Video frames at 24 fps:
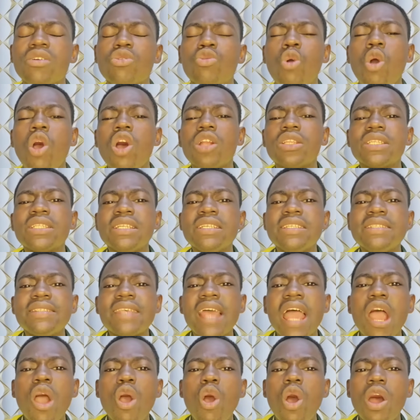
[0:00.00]
court
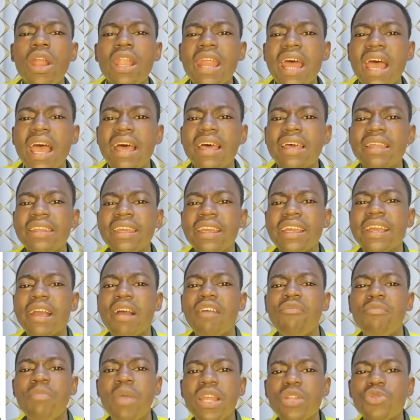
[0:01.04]
nsan order the
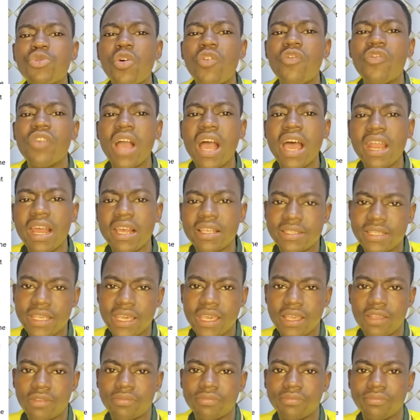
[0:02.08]
government of Ghana
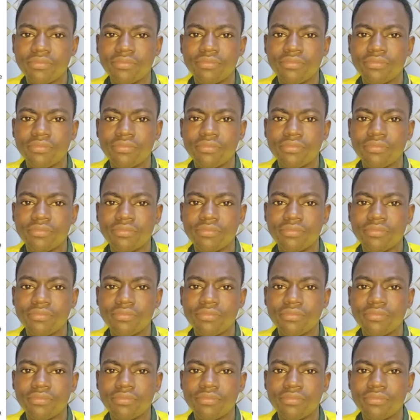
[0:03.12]
say